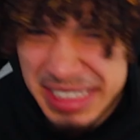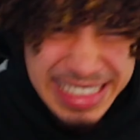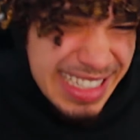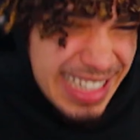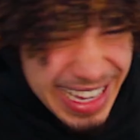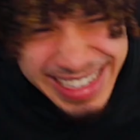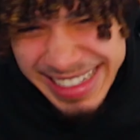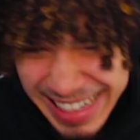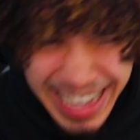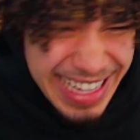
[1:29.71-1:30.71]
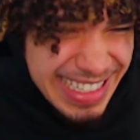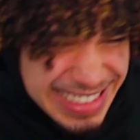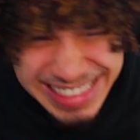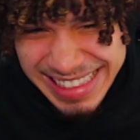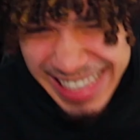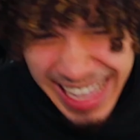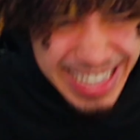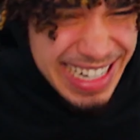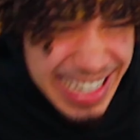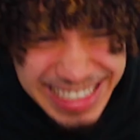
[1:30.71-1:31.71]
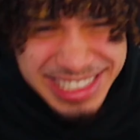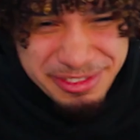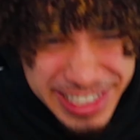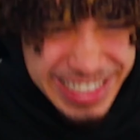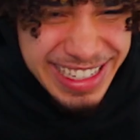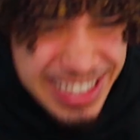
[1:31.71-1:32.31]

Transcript: I ain't gonna lie, he slided on his beat.